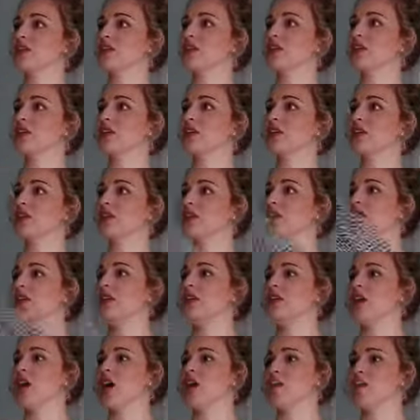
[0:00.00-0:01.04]
for
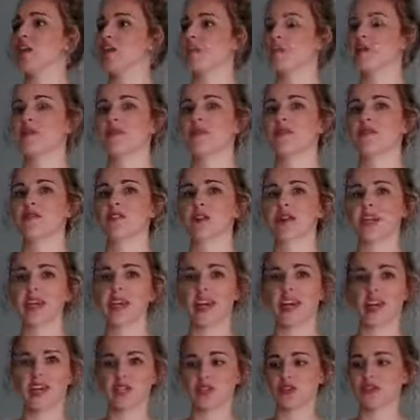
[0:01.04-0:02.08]
a bit more of an
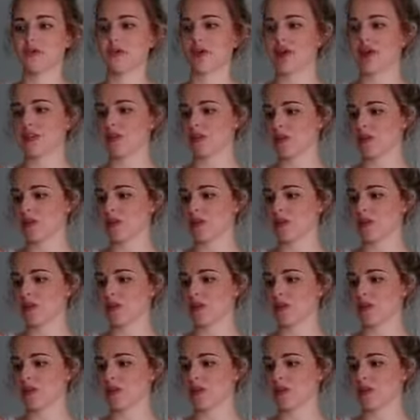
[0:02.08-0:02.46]
occasion wear.